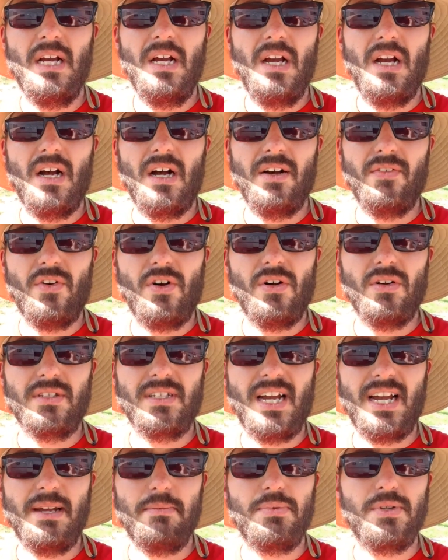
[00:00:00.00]
of all
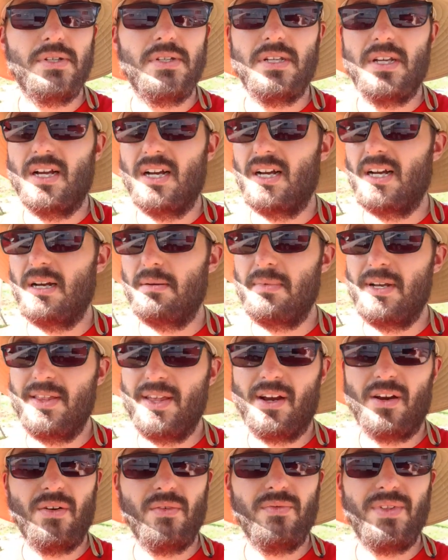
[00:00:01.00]
types um, and
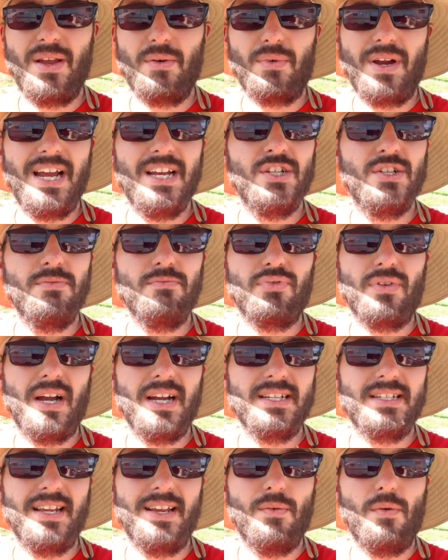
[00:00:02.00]
they they range in
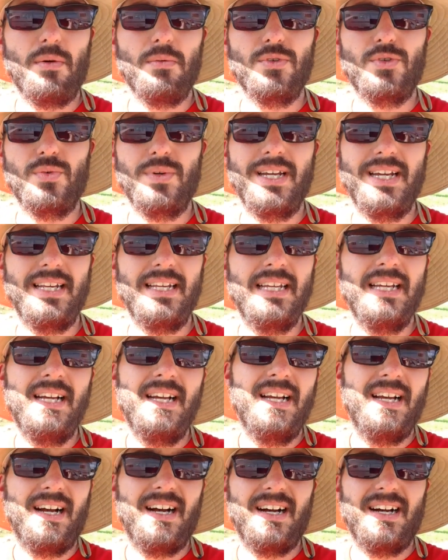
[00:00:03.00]
price anywhere between
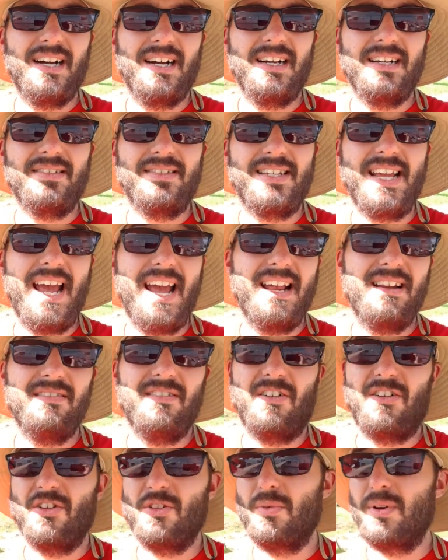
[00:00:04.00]
uh, 10
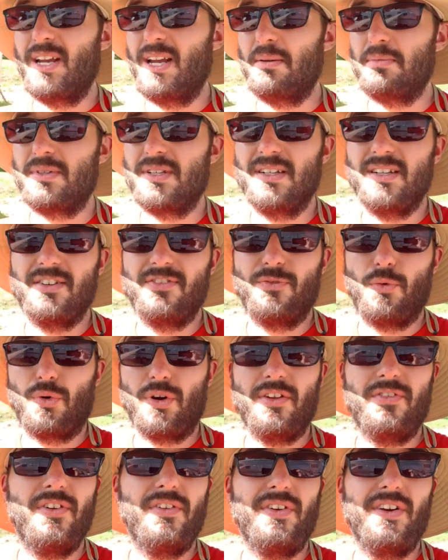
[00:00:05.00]
all the way up to
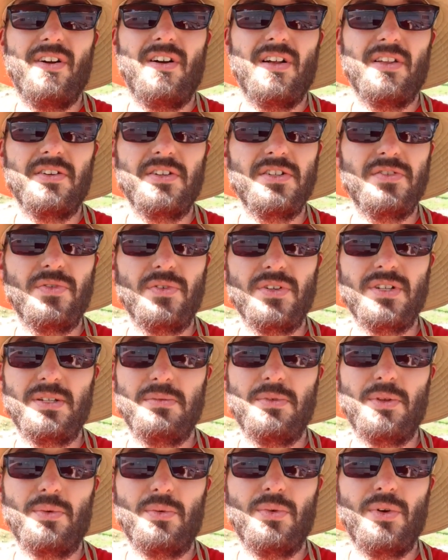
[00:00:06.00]
40 50 dollars for
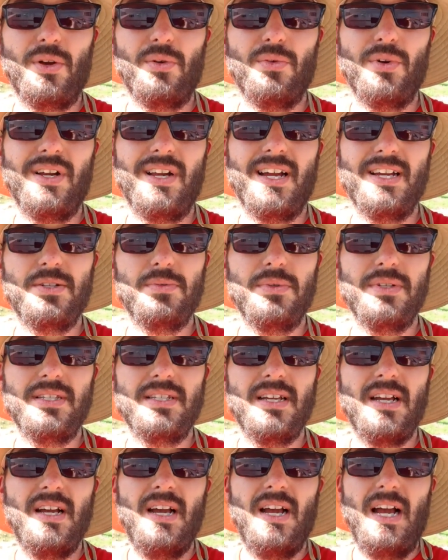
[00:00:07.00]
some of the really really nice
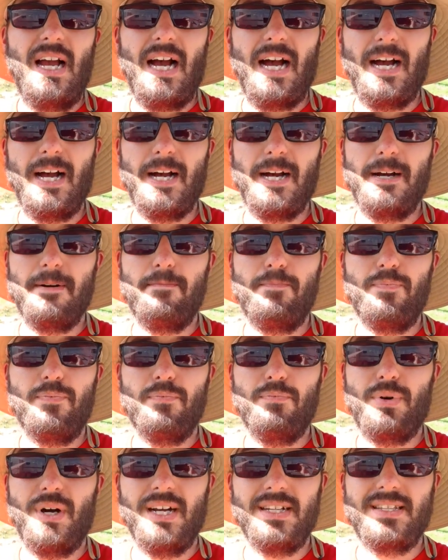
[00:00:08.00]
ones um,
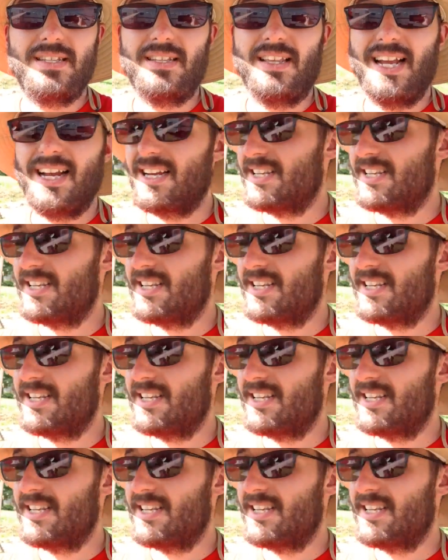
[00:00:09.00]
but like I